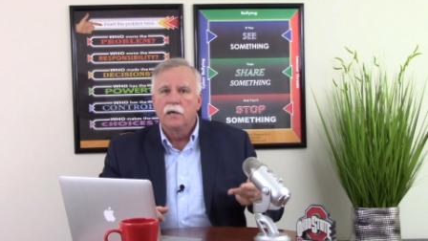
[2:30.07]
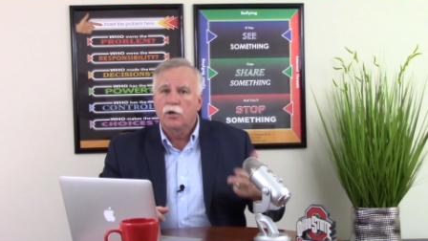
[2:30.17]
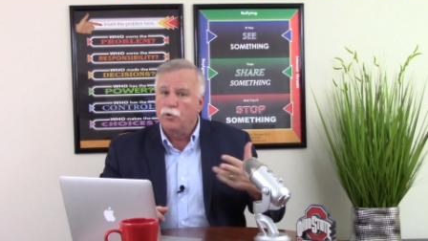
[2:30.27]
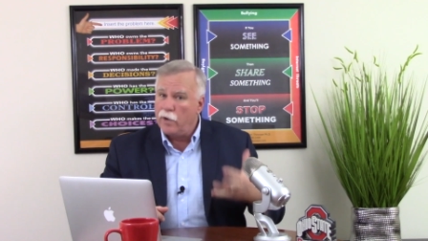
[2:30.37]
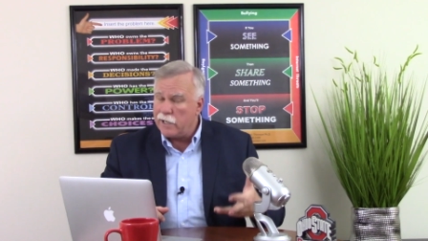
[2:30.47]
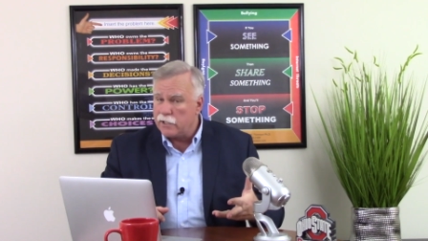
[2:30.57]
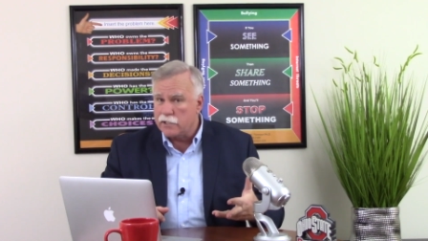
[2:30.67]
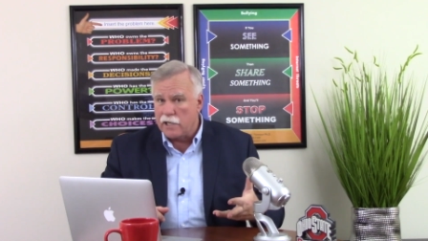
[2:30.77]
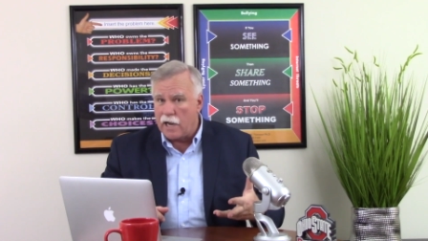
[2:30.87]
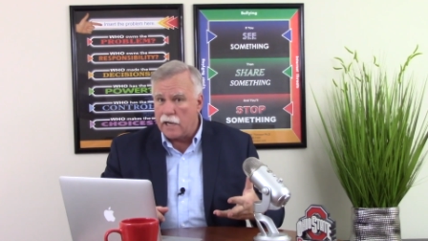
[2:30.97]

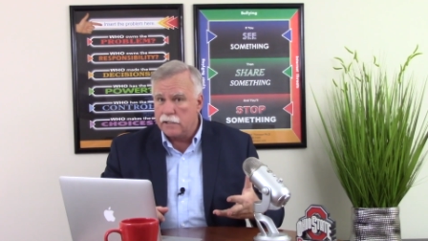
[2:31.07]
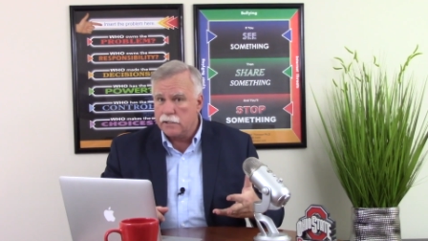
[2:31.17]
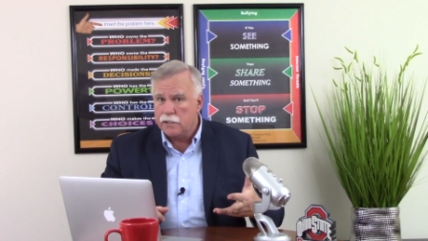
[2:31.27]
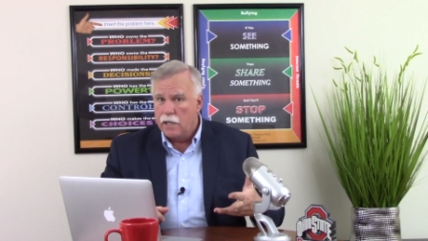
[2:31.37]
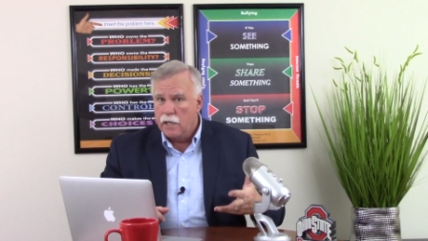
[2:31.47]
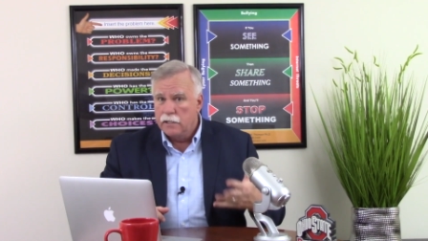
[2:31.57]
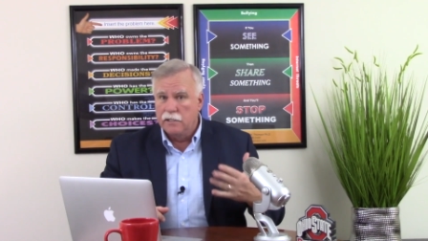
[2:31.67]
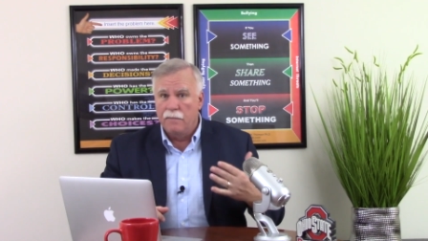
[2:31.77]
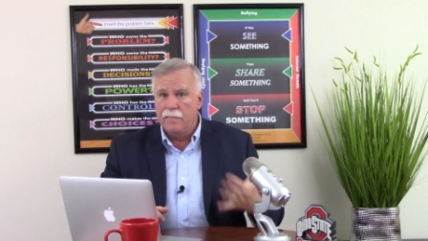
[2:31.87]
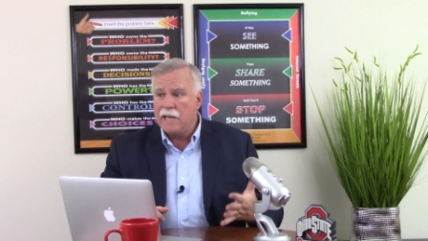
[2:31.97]
criticized,
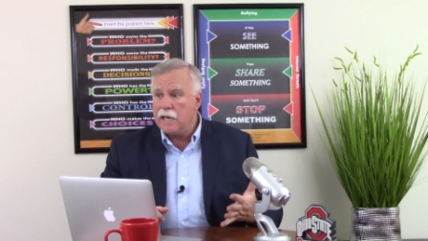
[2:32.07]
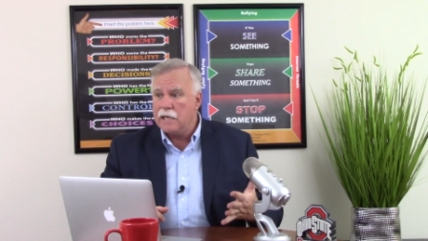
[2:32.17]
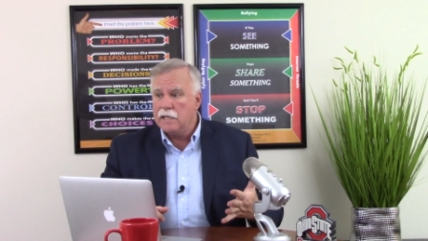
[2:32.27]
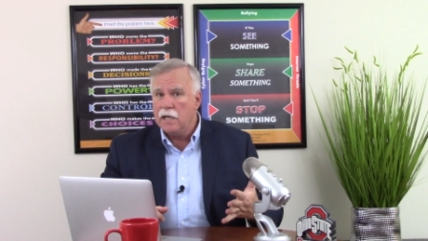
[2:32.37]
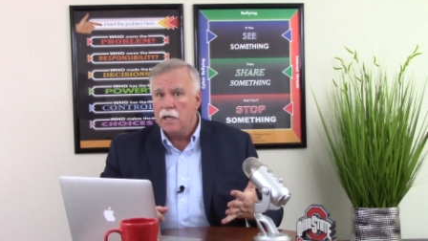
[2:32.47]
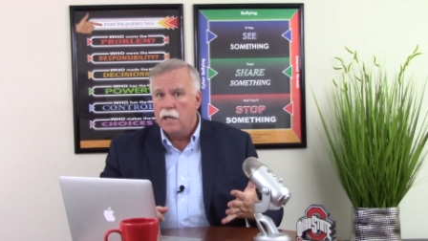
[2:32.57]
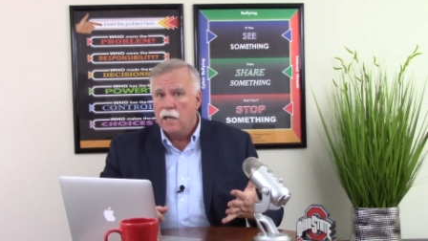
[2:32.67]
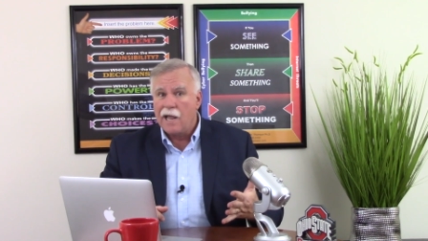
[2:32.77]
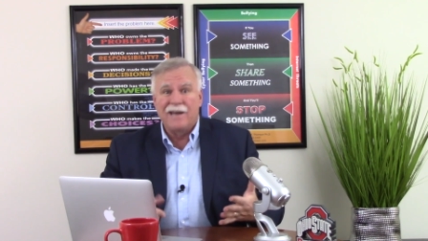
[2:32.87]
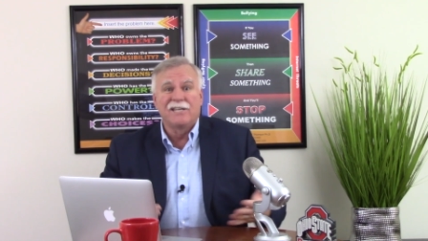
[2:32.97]
demeaned,
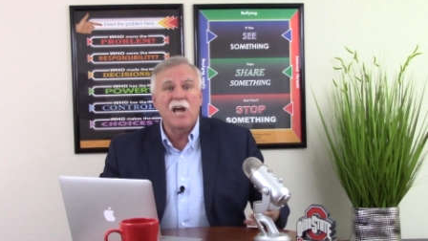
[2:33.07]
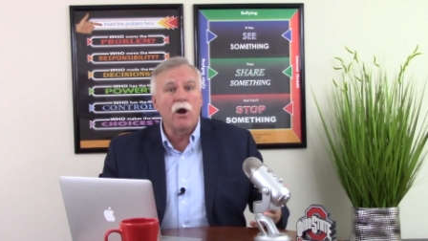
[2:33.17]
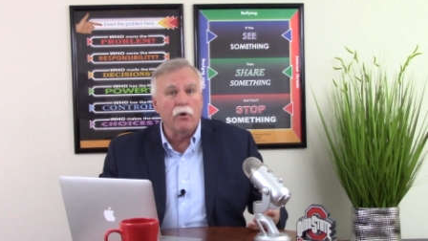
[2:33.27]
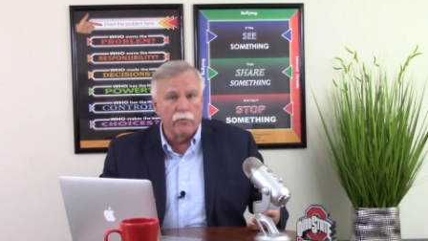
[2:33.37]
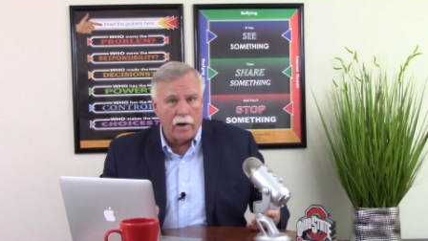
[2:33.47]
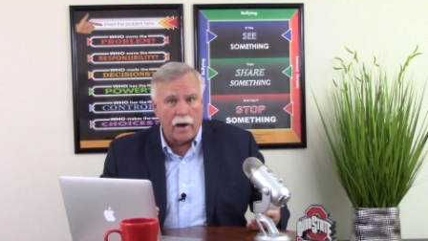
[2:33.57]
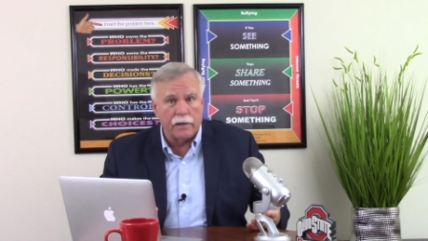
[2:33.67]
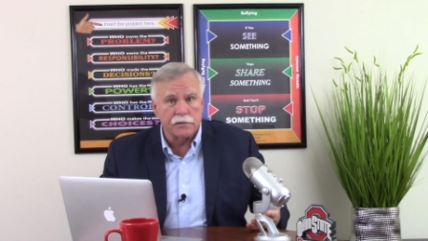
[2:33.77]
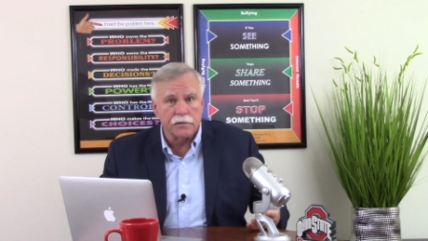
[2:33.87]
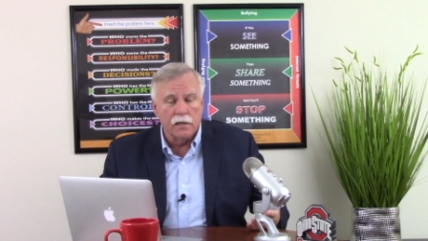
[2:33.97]
and
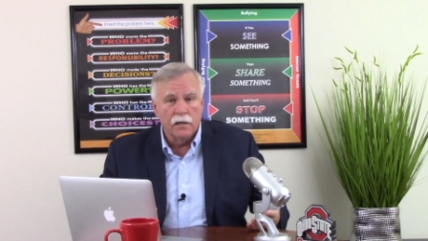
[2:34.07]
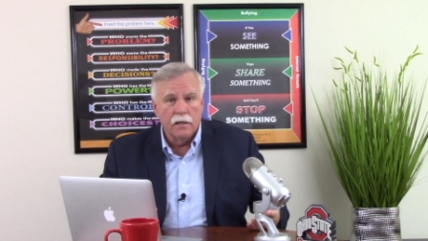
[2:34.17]
terrorized.